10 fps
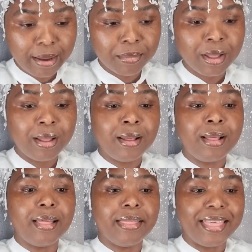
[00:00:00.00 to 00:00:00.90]
them
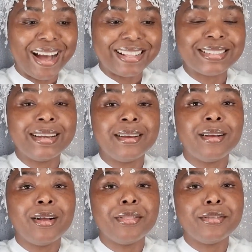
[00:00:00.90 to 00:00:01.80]
that
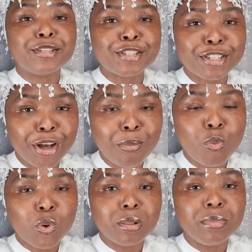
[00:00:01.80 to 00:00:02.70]

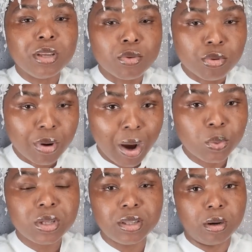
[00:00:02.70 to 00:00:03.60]
some will be
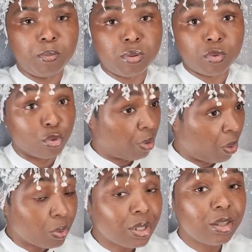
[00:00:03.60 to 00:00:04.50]
rounded up.
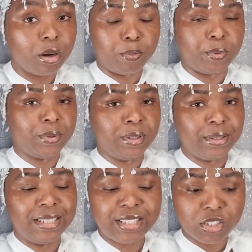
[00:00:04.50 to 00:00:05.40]
Rounded up.
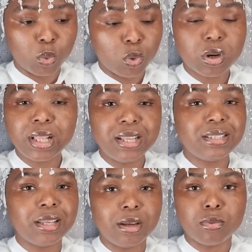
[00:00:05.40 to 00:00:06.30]
This is the word that they
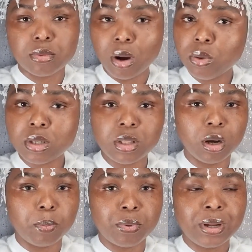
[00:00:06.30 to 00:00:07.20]
say, rounded
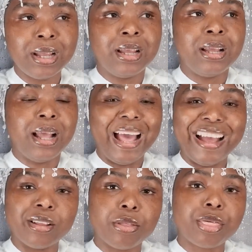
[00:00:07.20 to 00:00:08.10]
up.
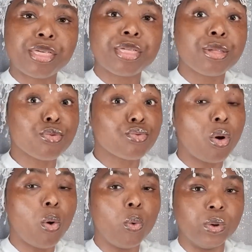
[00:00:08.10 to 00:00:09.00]
And
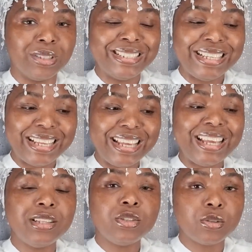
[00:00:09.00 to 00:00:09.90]
thrown
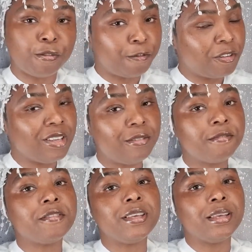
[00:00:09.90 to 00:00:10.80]
into
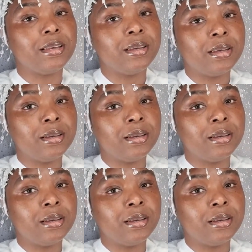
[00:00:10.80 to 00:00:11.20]
Fifi